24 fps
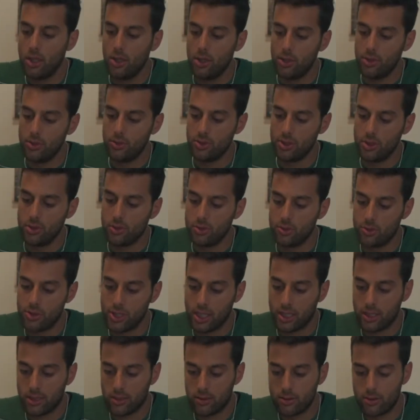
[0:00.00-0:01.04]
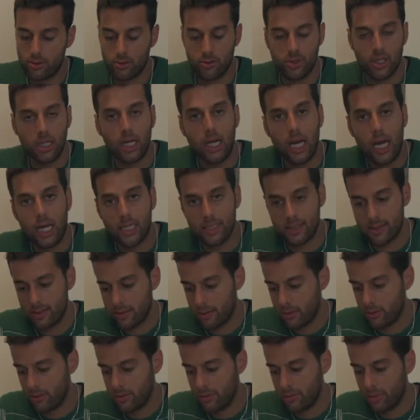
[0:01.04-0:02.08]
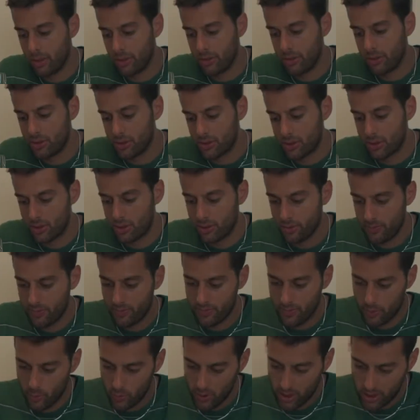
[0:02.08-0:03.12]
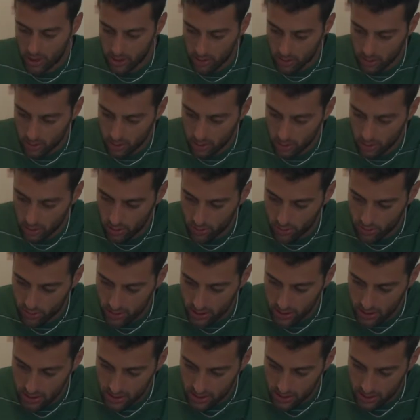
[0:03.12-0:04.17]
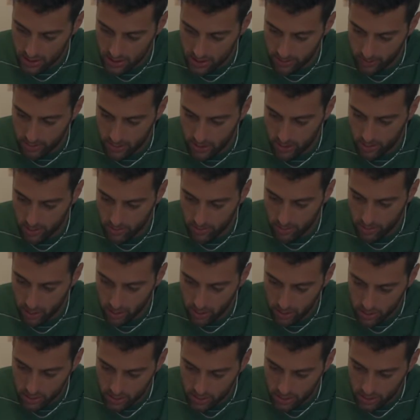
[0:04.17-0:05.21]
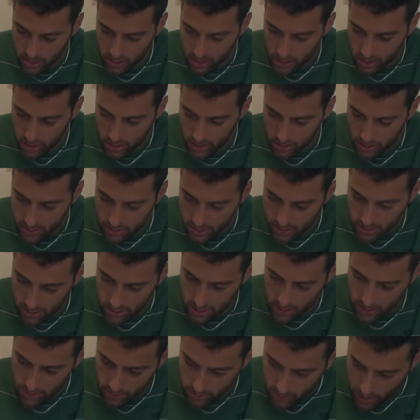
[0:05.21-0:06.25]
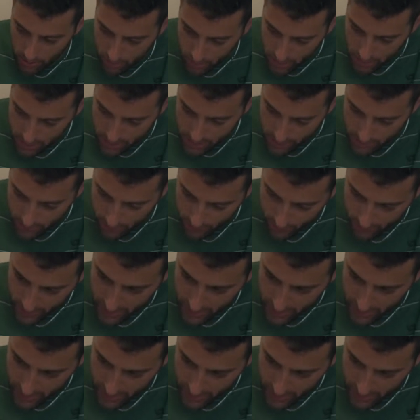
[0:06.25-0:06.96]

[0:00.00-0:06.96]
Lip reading: You need to check through the glass to the bottle. So we can already see some little bubbles here, some little bubbles.